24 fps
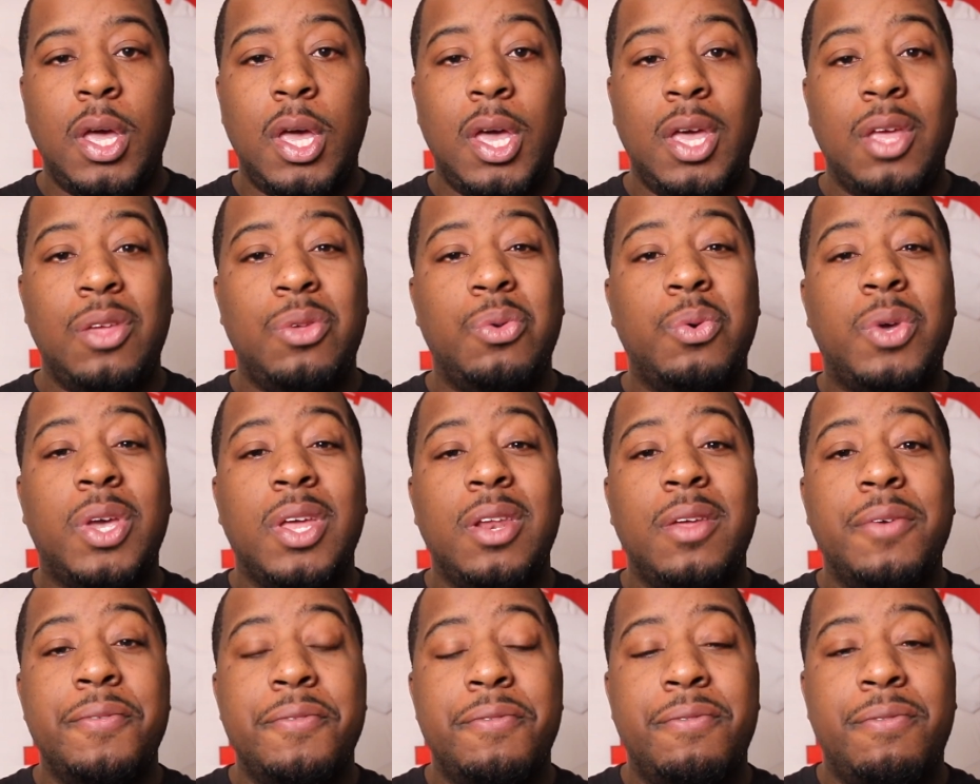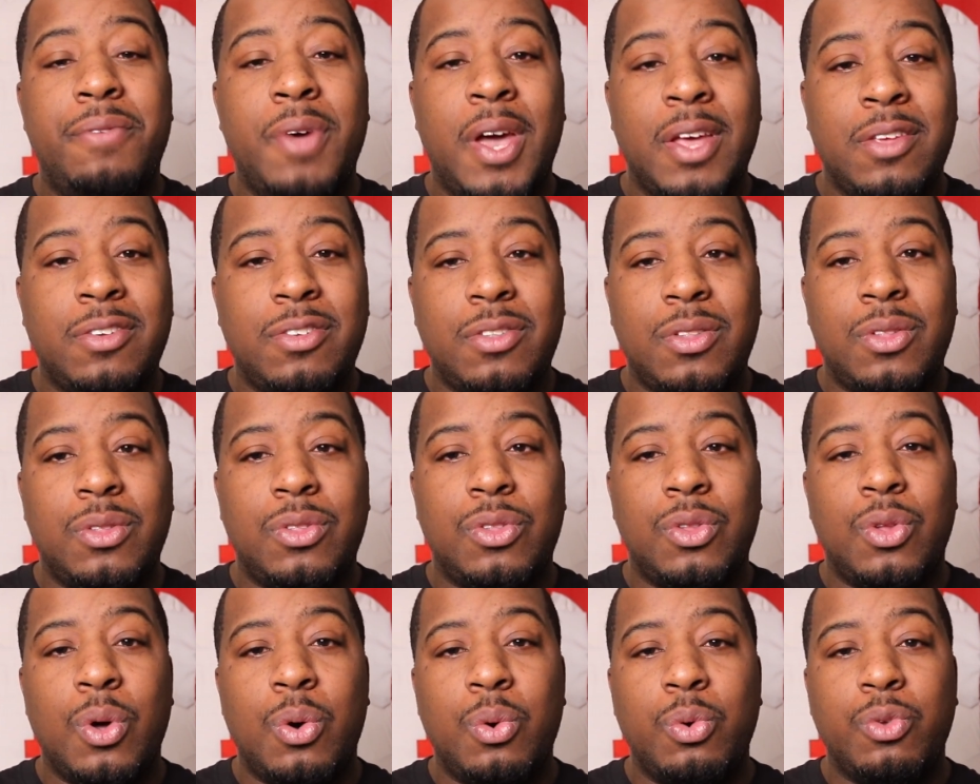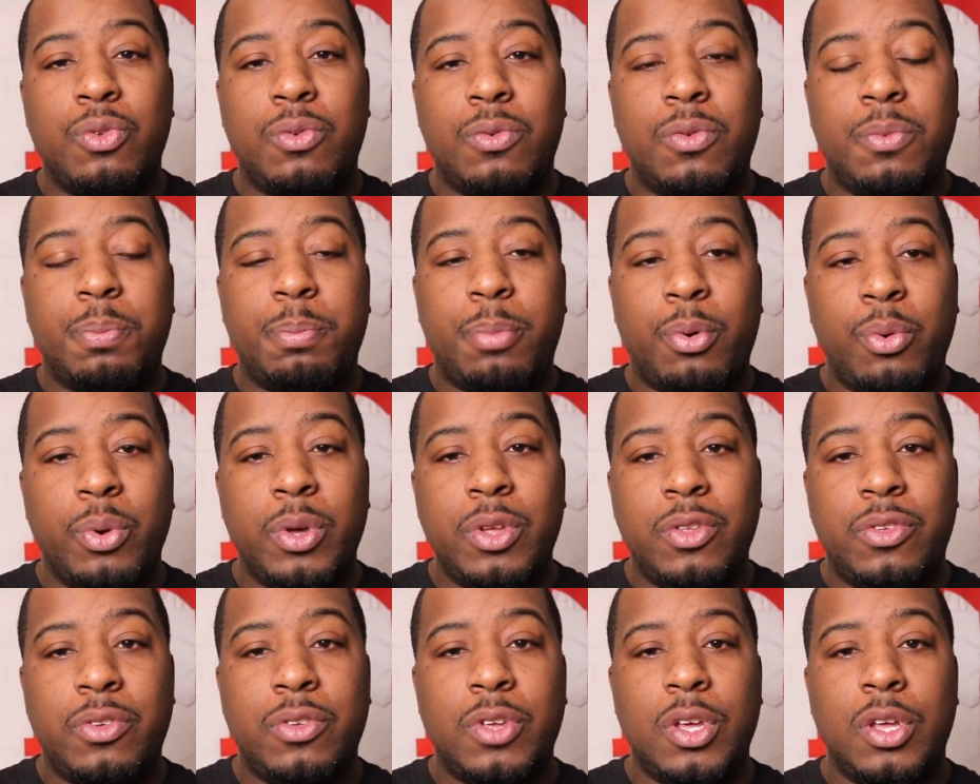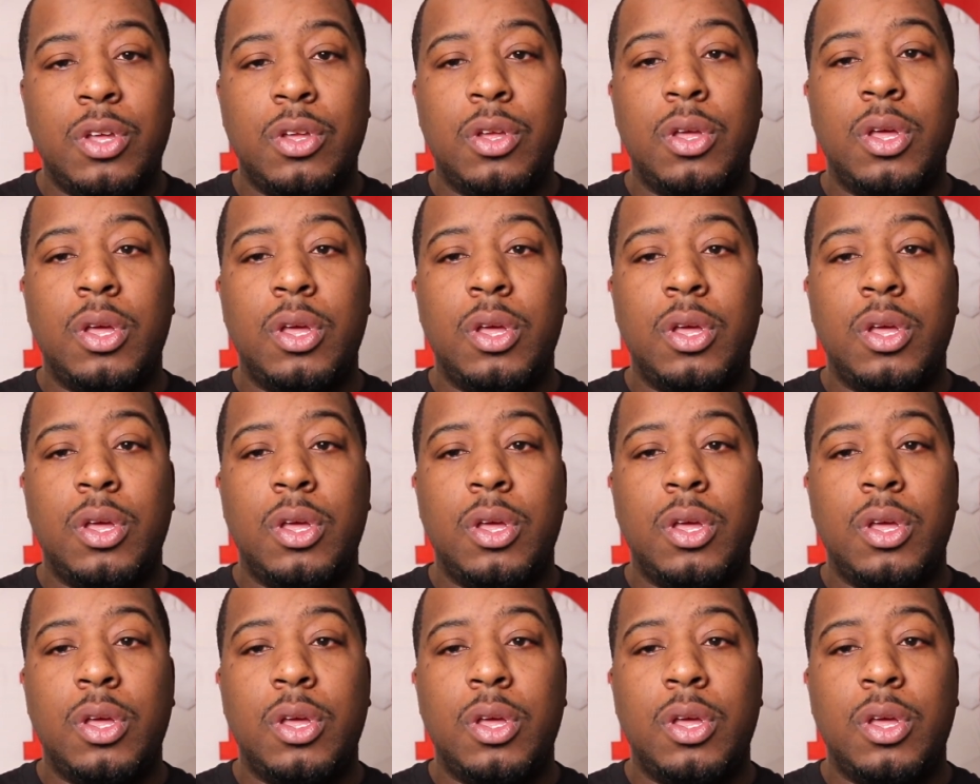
and you can invest those points